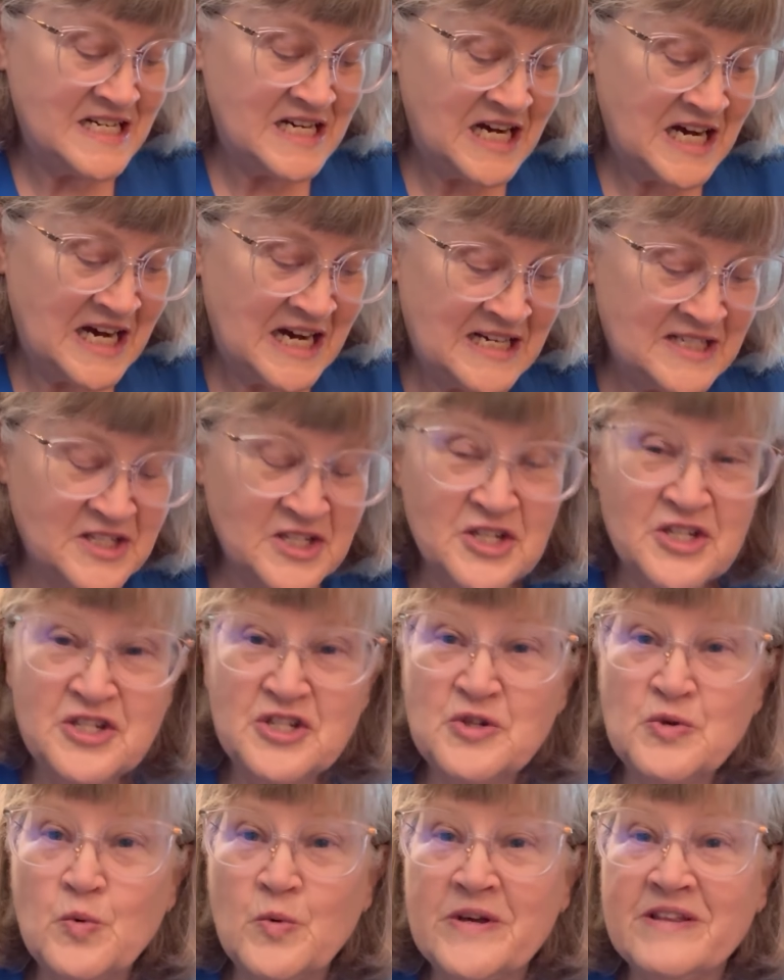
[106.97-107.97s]
to
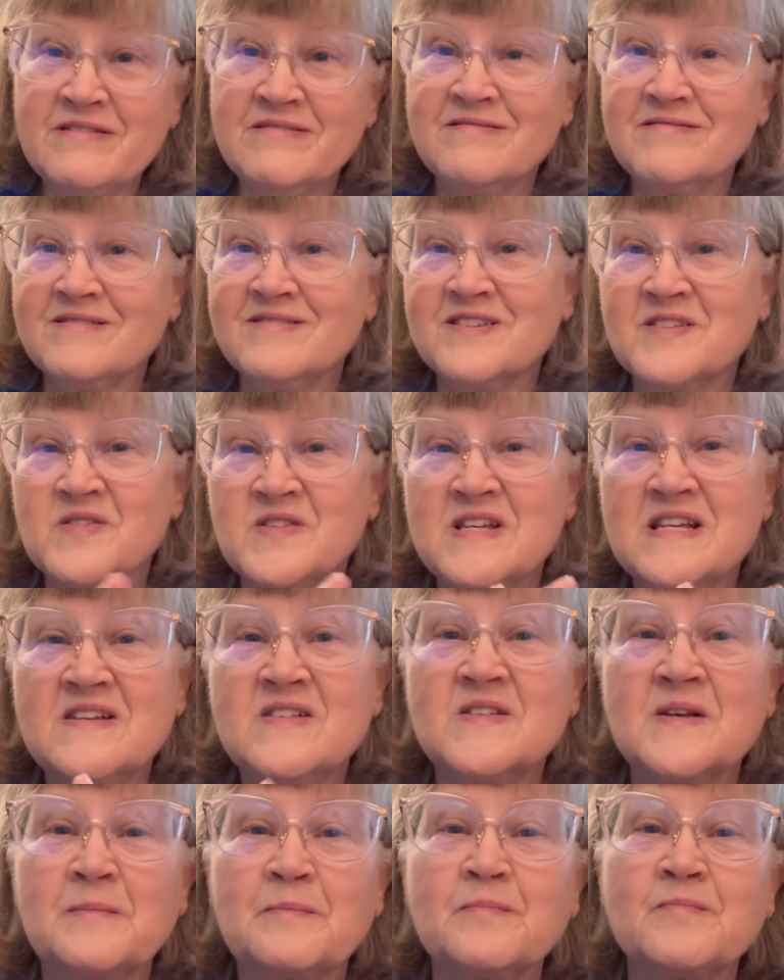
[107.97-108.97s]
do with the
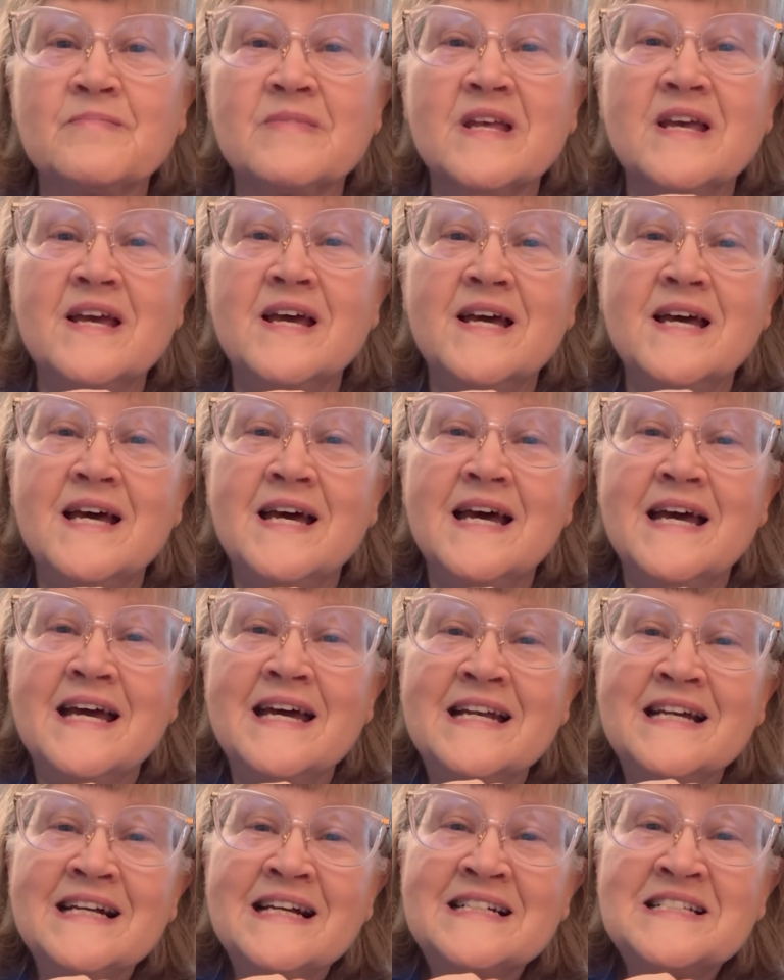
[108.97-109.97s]
season.
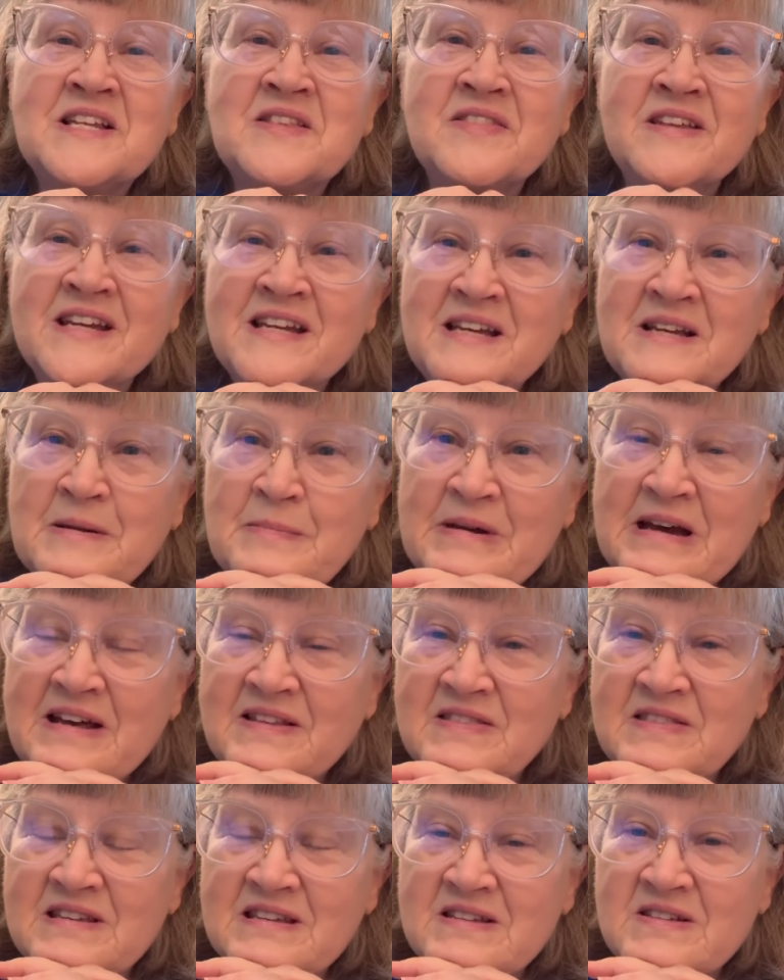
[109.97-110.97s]
And I got to thinking
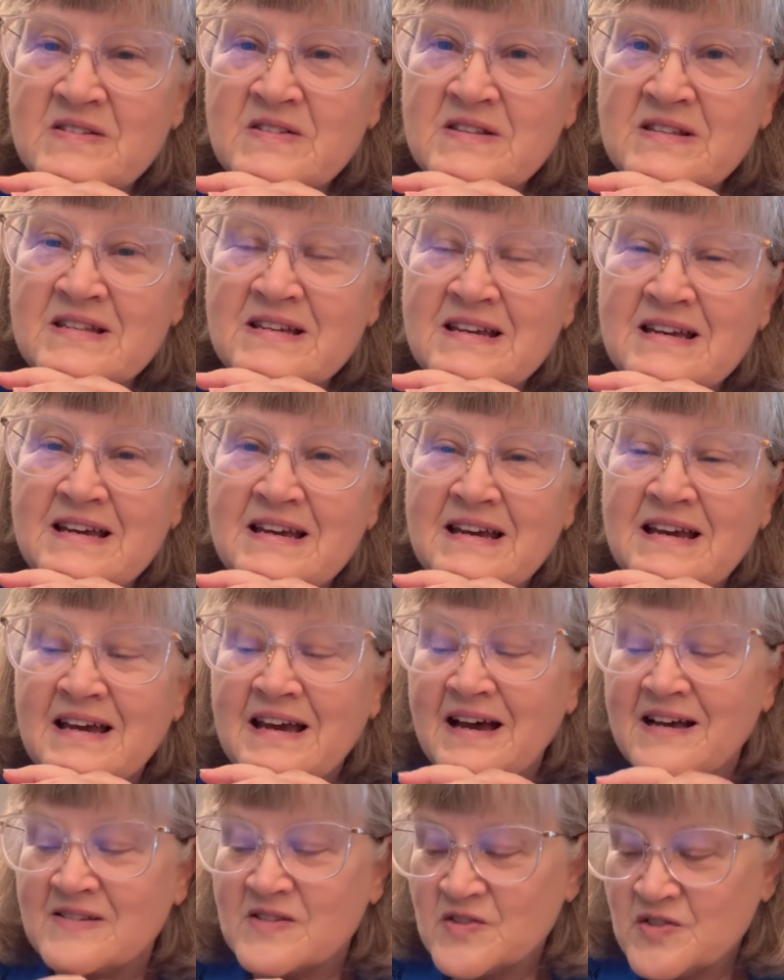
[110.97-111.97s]
about this
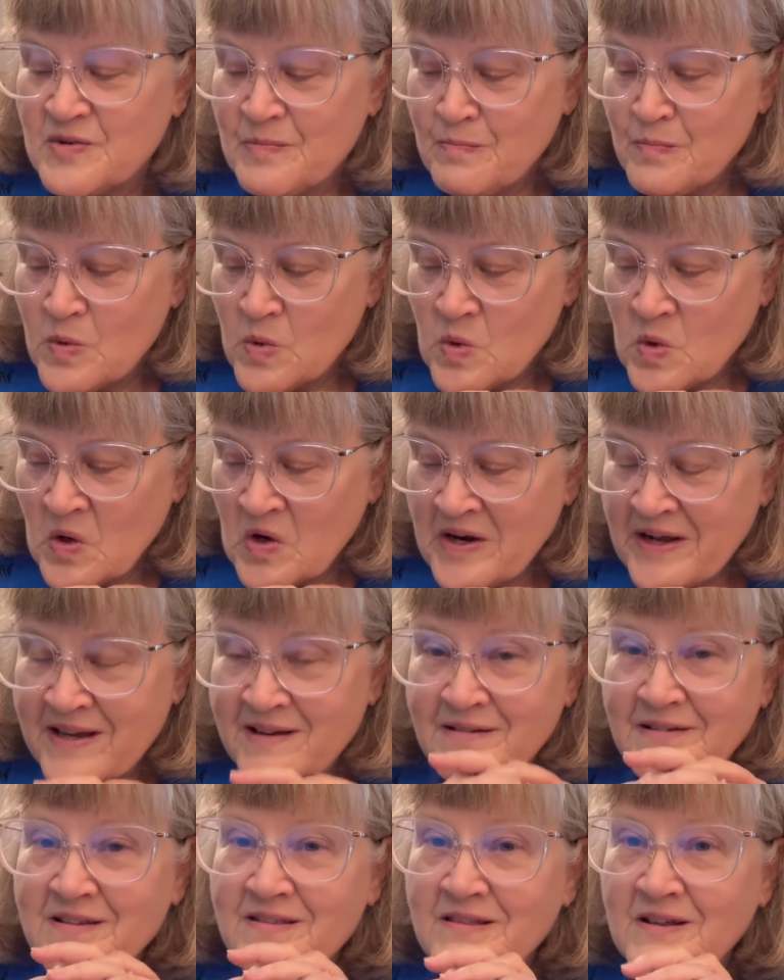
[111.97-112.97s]
some more, and
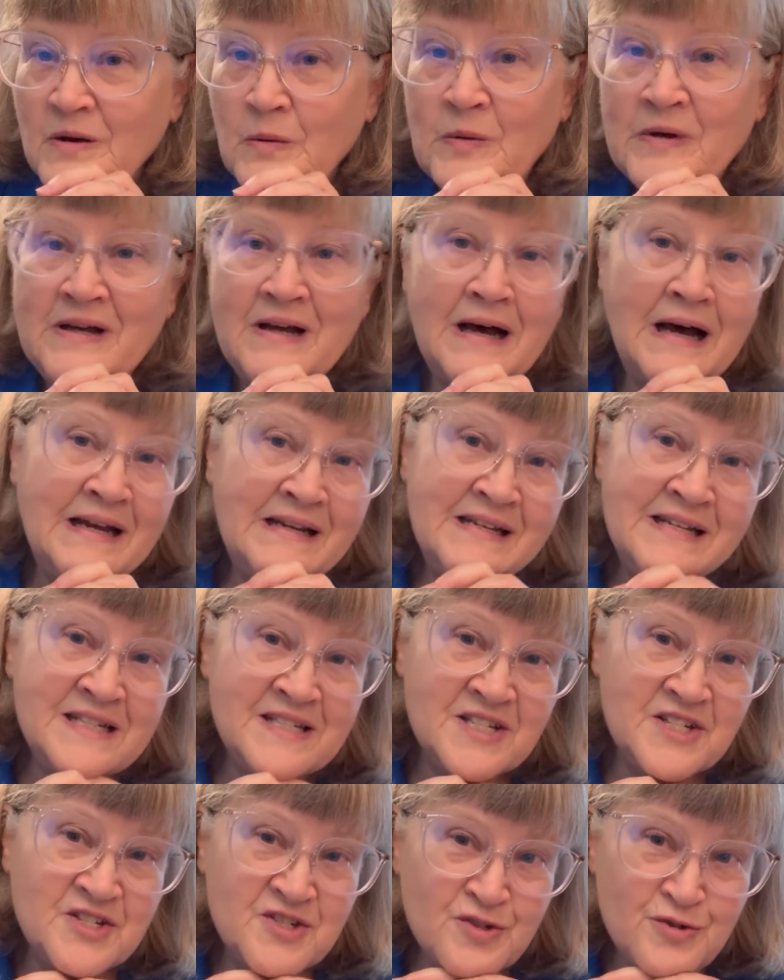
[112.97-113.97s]
I thought, well, I need
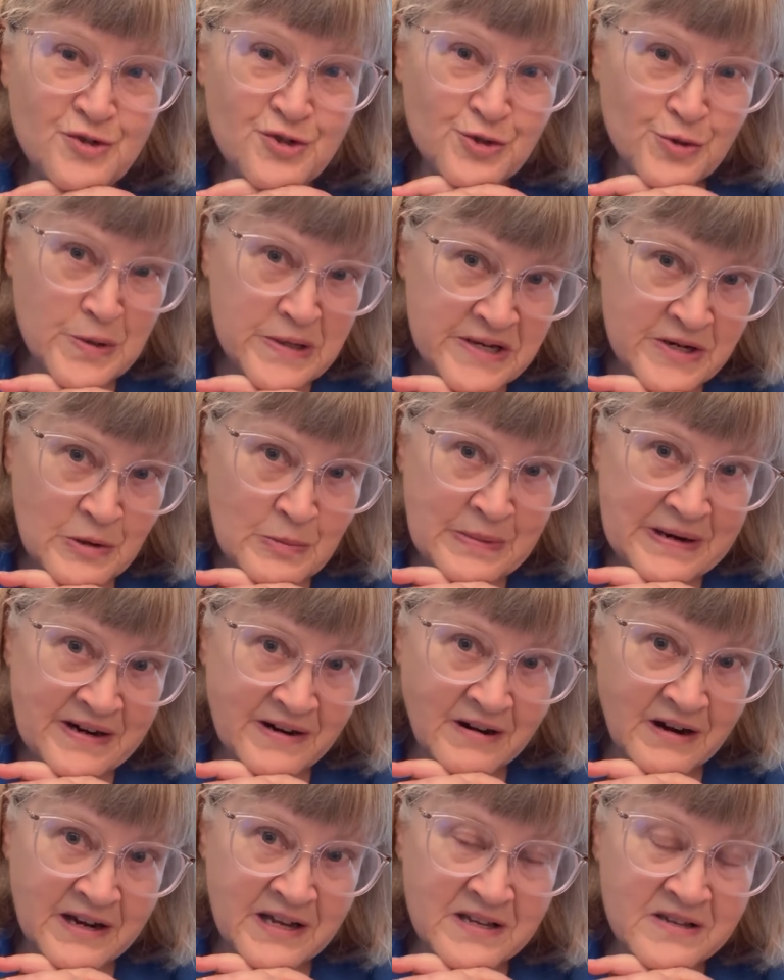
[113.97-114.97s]
to do trio
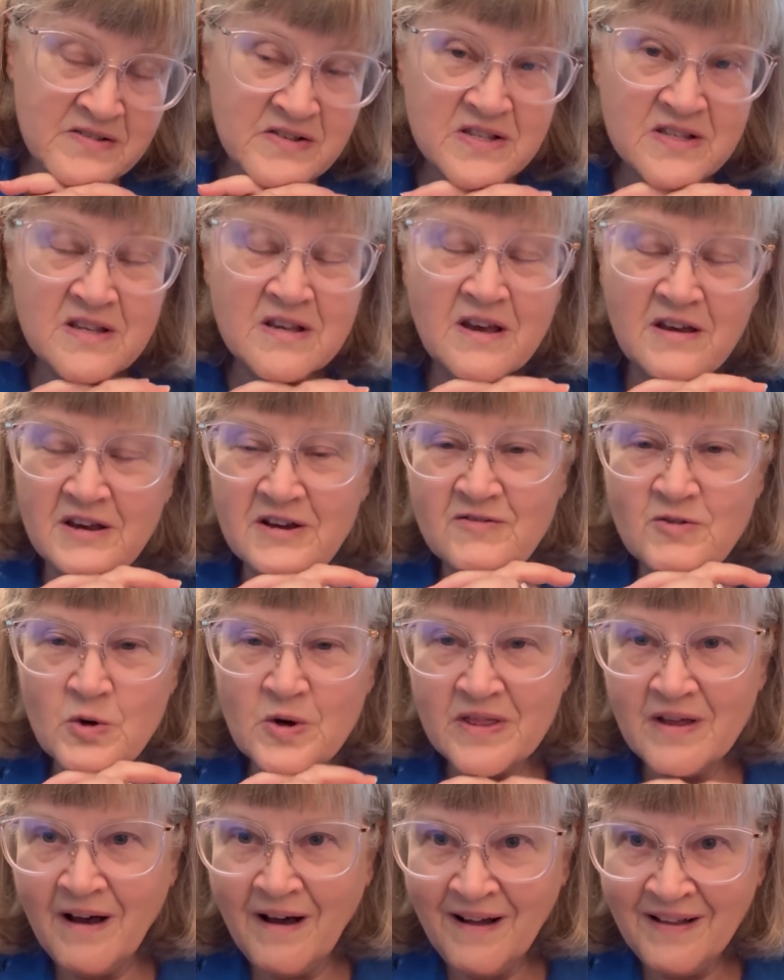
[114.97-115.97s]
berries
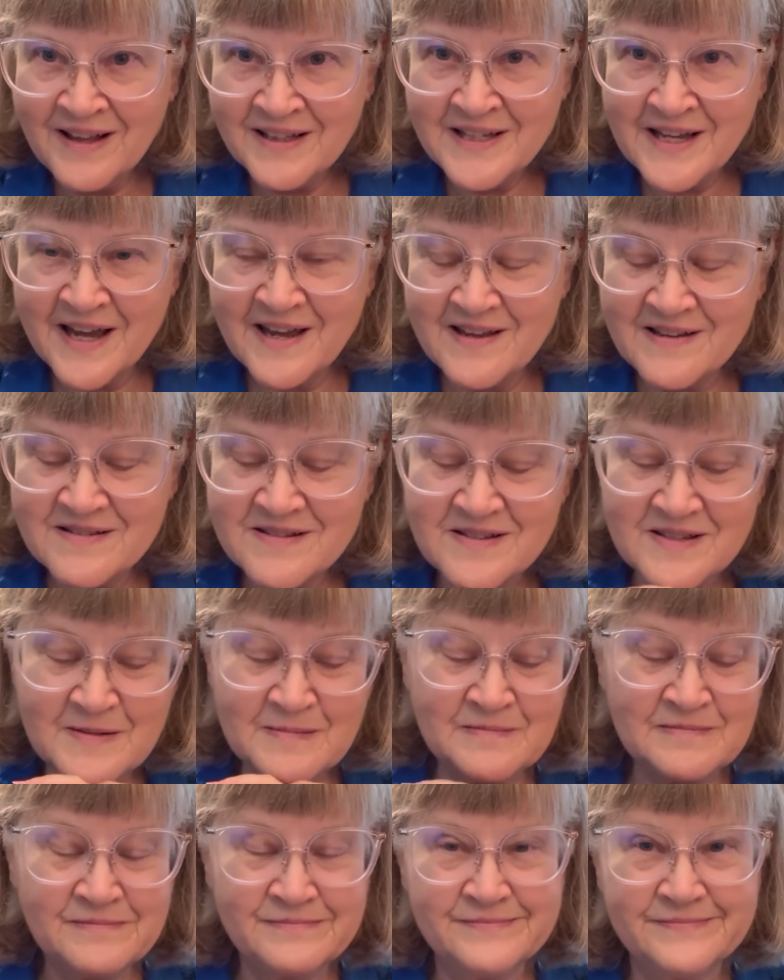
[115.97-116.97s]
for the holidays.
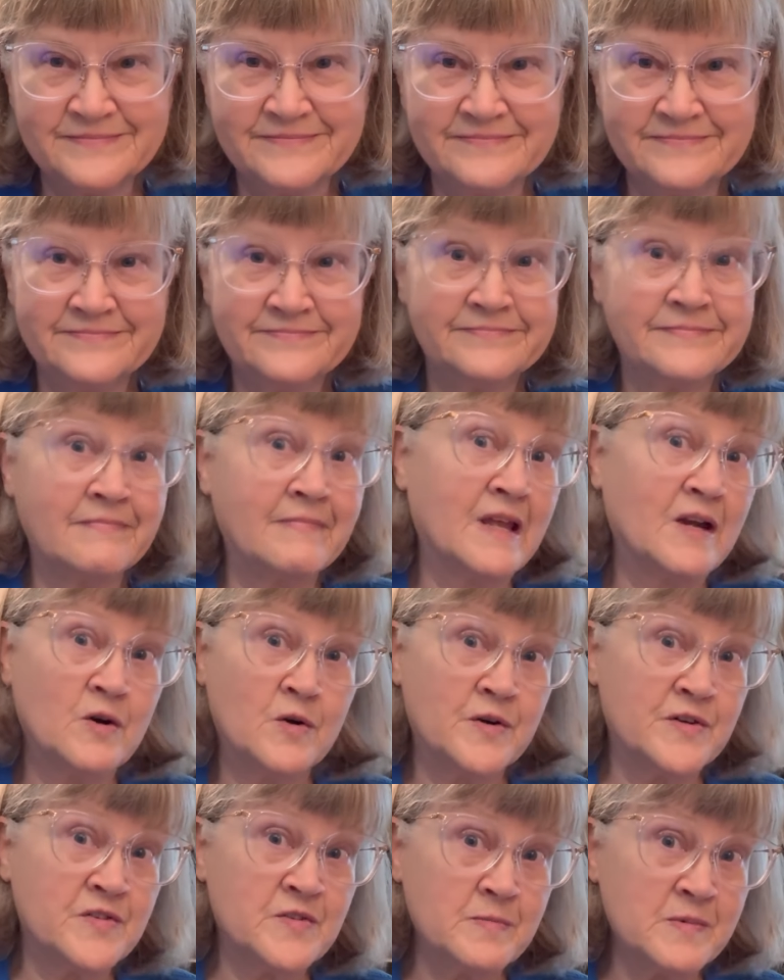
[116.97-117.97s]

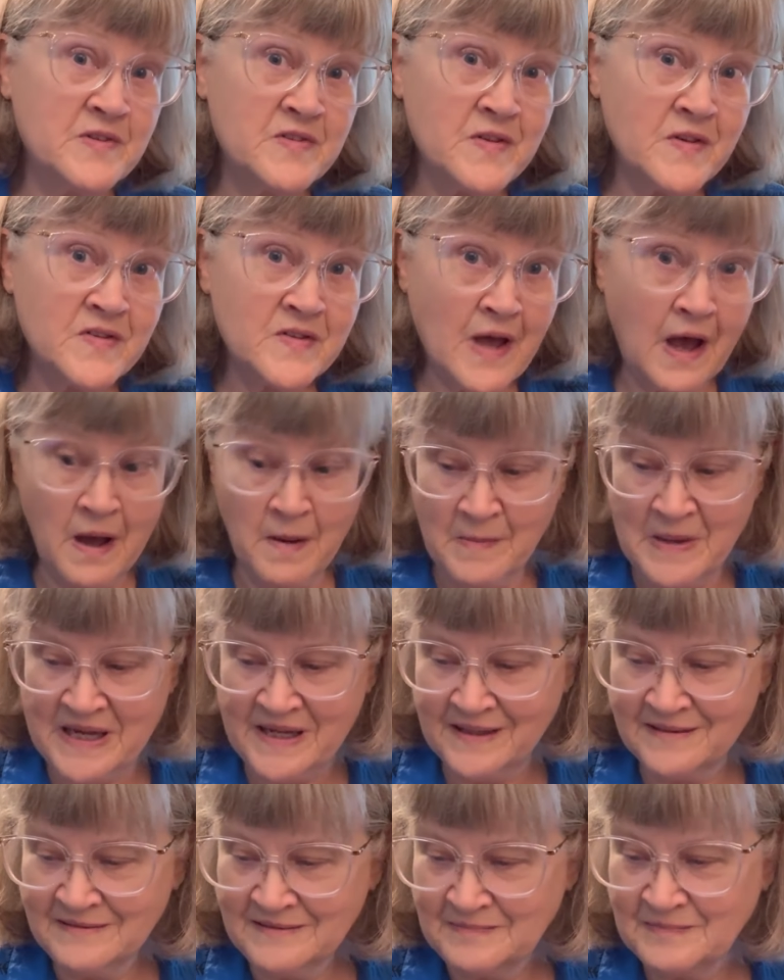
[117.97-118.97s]
Christmas is
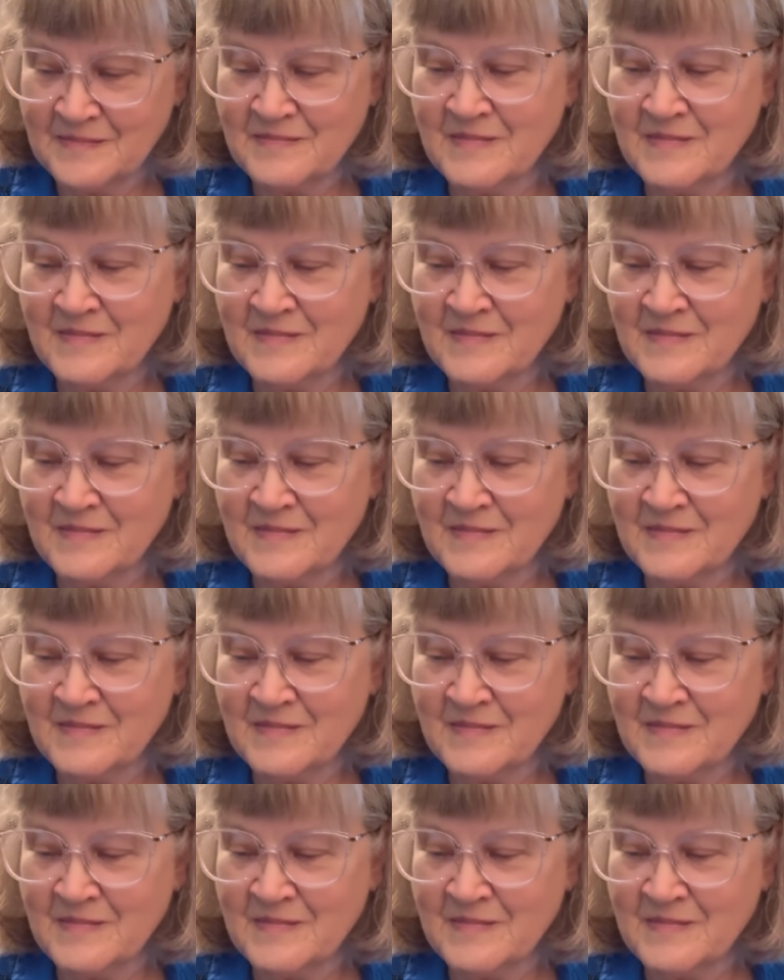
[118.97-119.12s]
coming.